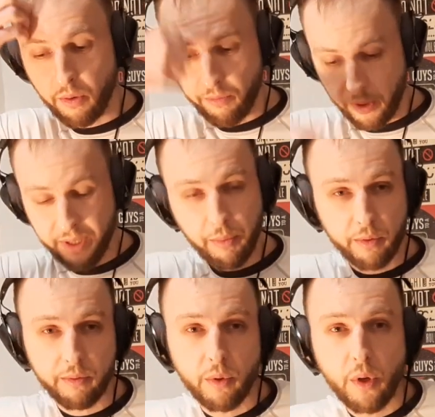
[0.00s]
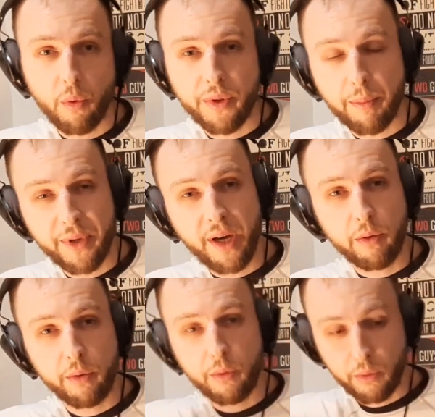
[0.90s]
for example, with the piano,
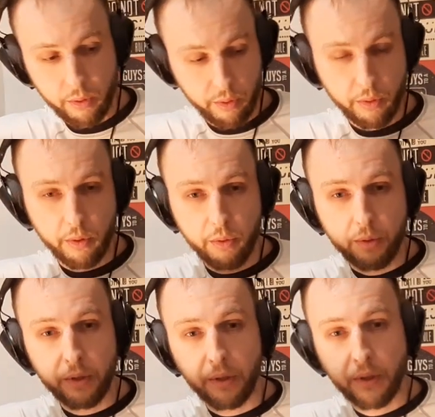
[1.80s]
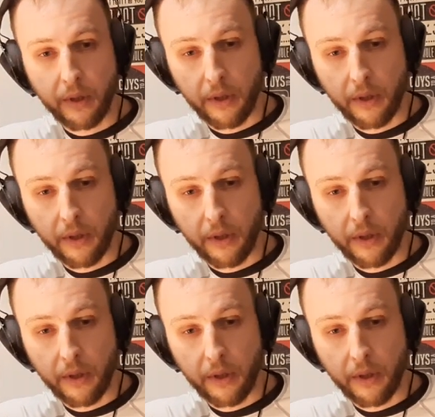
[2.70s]
you're using